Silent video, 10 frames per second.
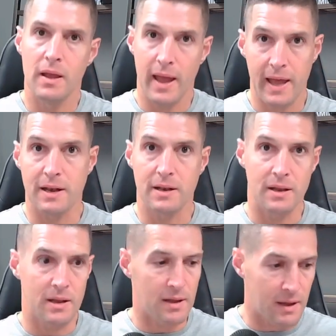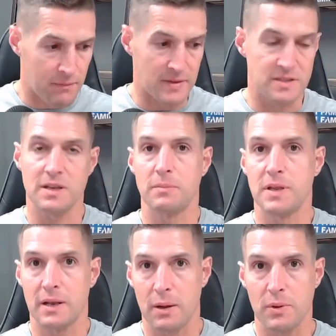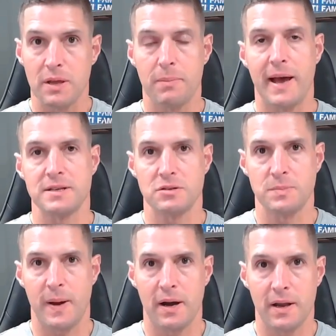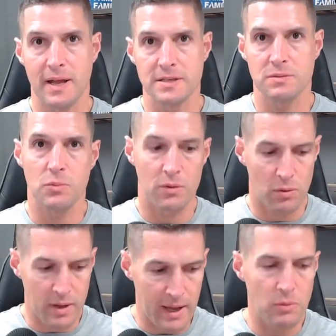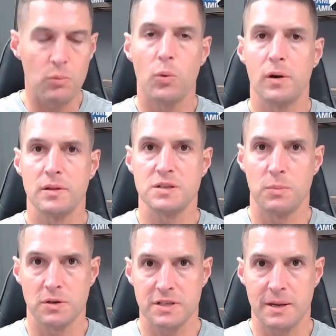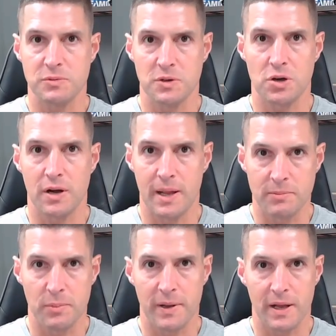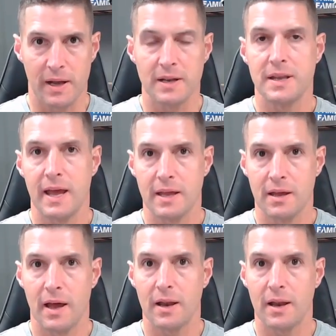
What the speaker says: And if it's something that we get past those barricades, well, okay, what are the small steps we can start implementing on a day,